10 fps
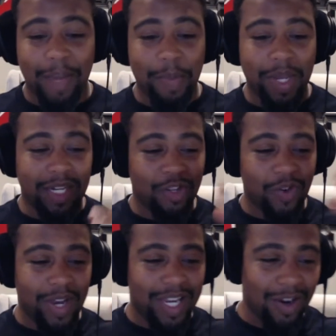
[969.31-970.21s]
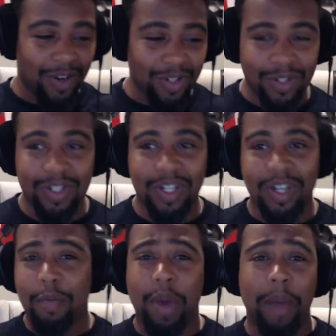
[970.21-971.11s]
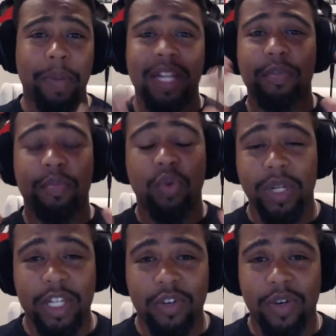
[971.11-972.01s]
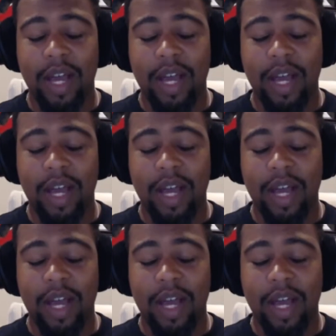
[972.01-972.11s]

I'm getting to create characters, I'm getting to poorly create.